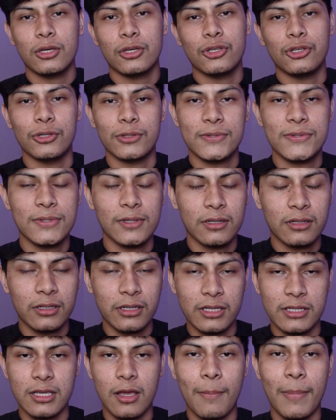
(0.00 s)
your son
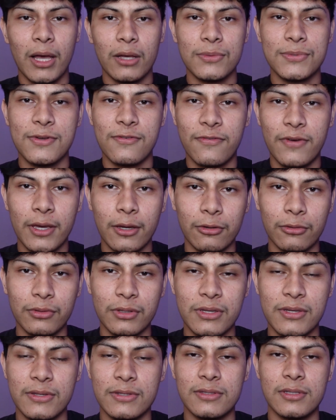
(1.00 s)
is about to fail.
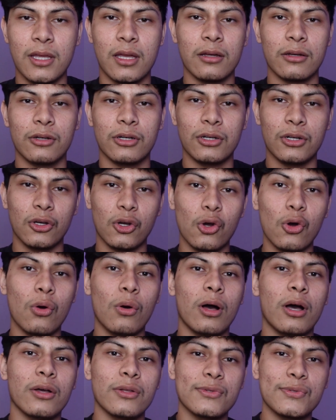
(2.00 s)
He's not going to go
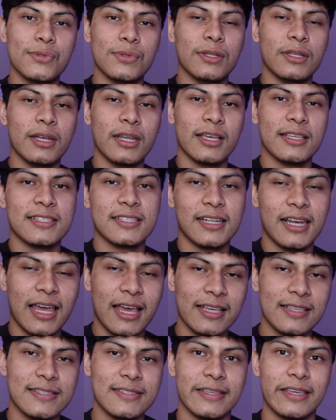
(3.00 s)
on to the next
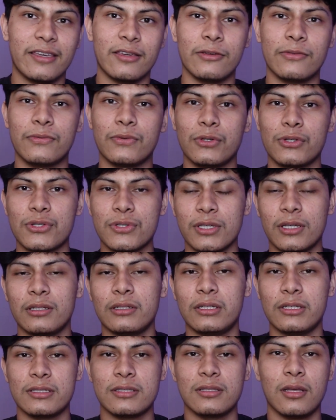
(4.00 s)
class if your
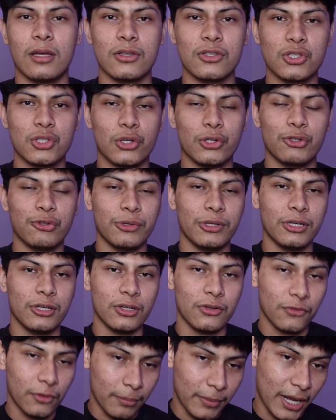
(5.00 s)
son does not start doing
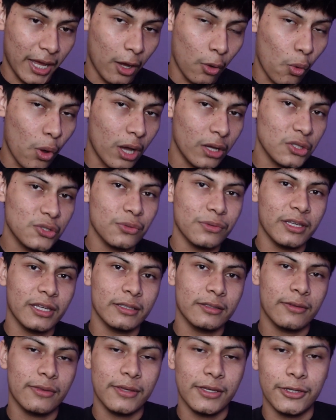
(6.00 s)
good from now on to the
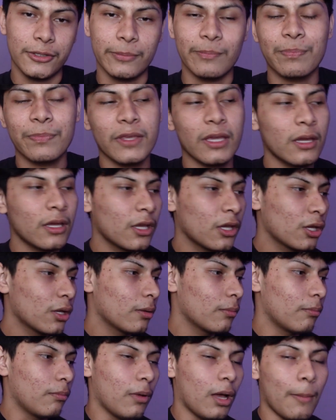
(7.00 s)
end of the year.
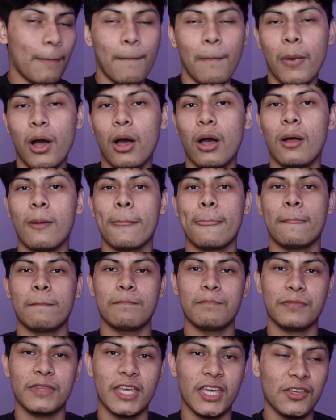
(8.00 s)
My mom
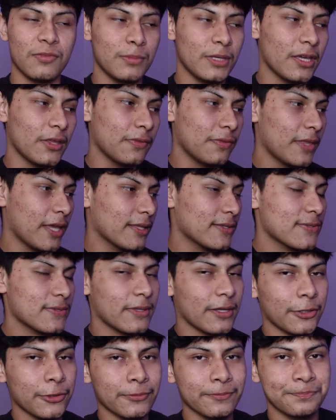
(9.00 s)
gave me a dead
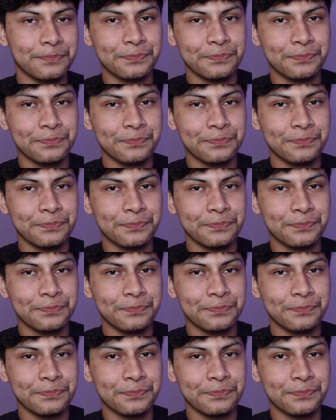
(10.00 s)
stare.